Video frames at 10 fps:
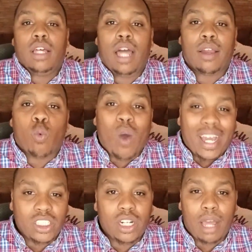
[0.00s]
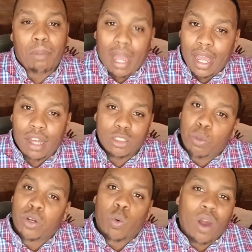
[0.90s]
Like, why should I buy a house,
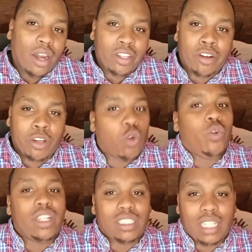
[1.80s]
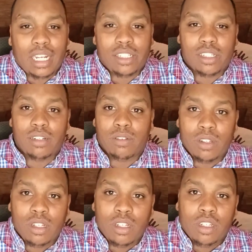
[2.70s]
Booker? Why? You're a real estate agent.
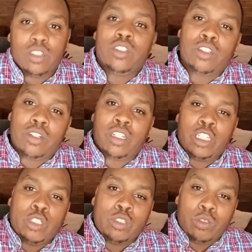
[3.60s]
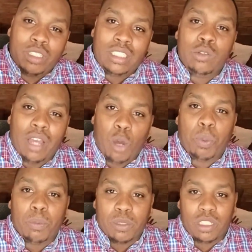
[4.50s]
You
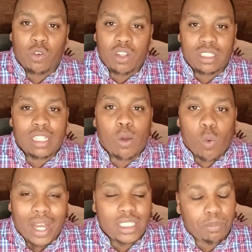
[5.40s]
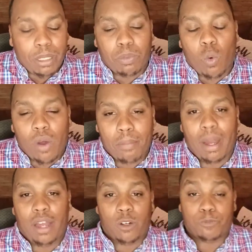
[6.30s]
help people sell real estate. Why should people want to
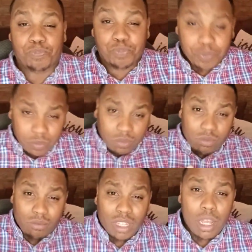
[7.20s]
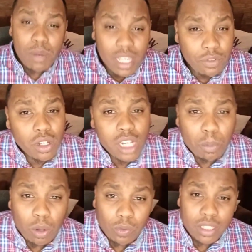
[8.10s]
buy a home? I'm going to give you a
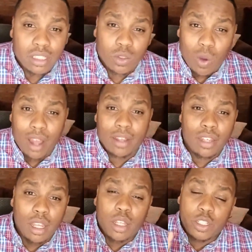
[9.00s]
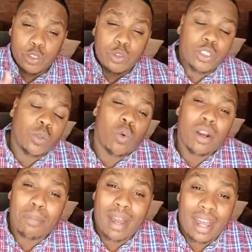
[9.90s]
couple of reasons why you should
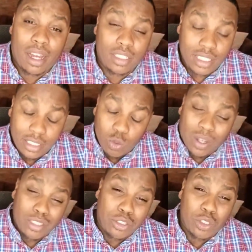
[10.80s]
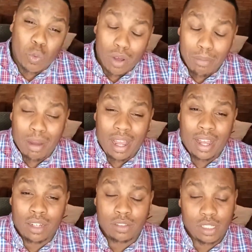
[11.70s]
want to buy a house. Here's why you should want to buy a
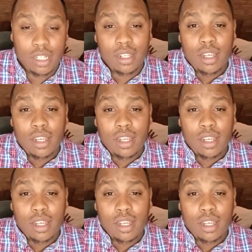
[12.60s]
house.